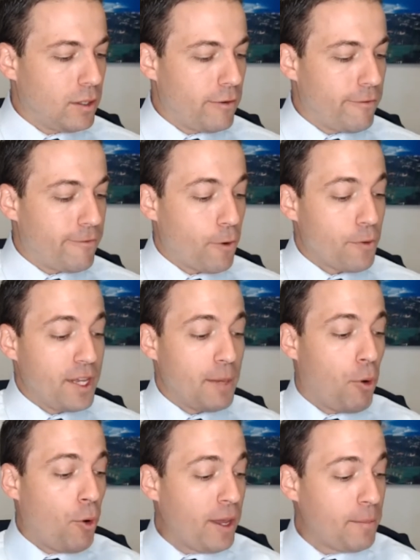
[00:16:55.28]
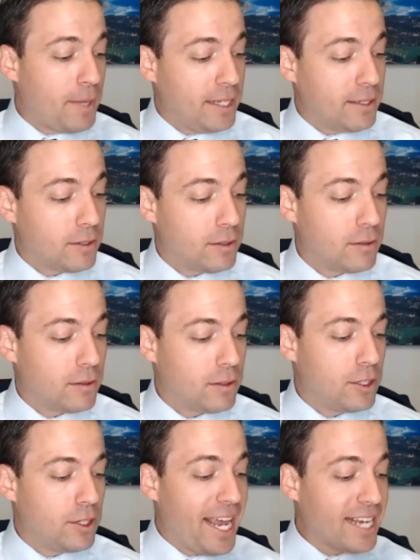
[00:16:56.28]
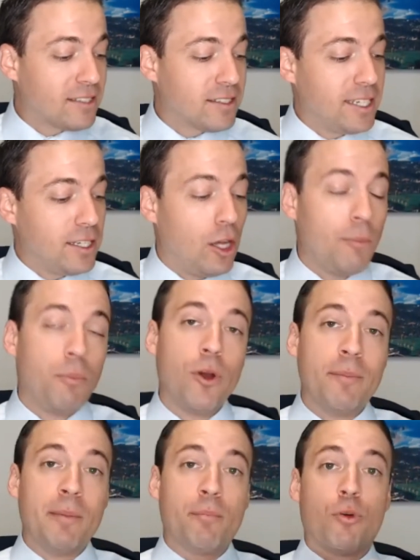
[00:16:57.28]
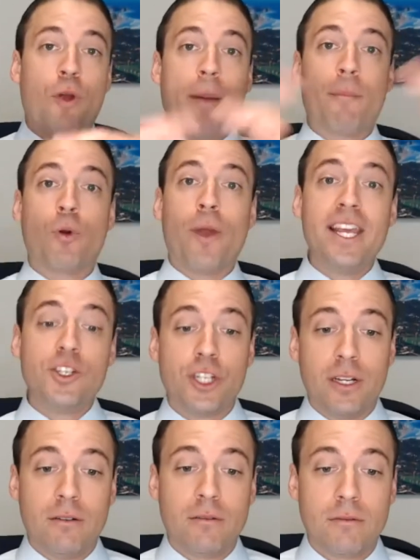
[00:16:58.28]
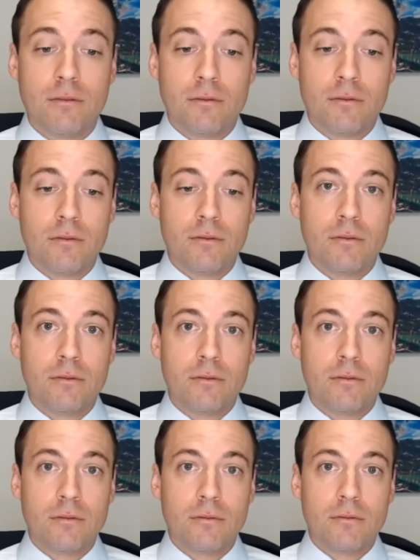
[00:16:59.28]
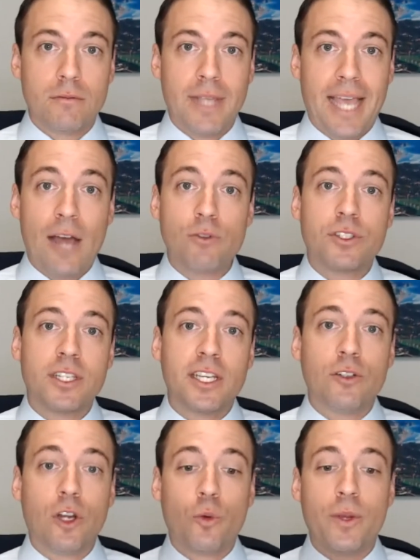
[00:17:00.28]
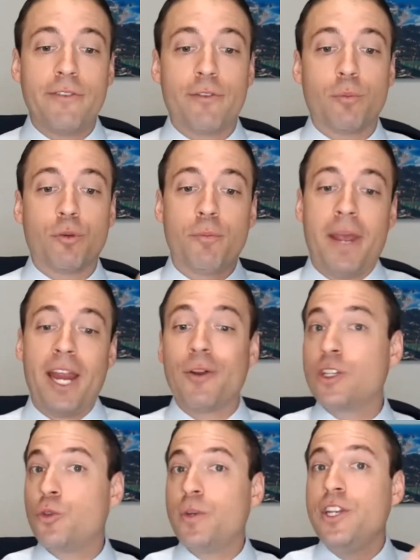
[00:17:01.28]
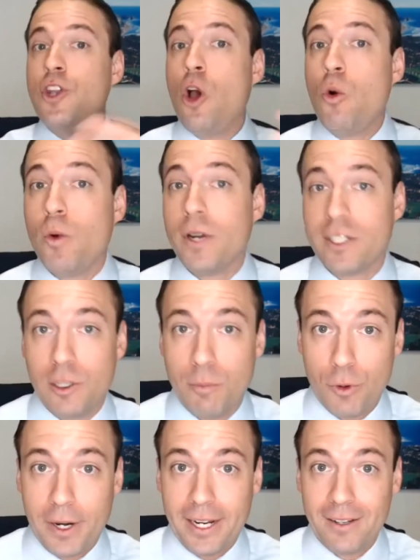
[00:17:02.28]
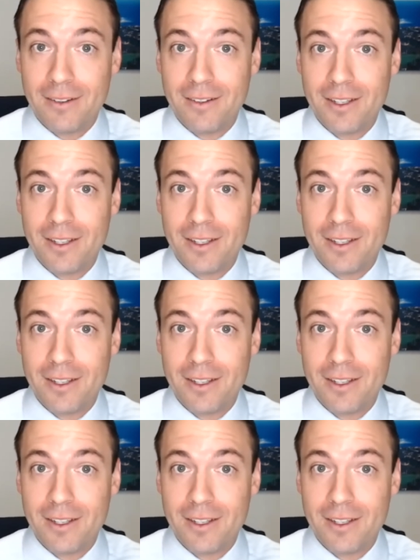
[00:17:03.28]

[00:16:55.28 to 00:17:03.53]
For the appointment, next skill, appointment preparation. How skilled are we for preparing? Do we know what to bring?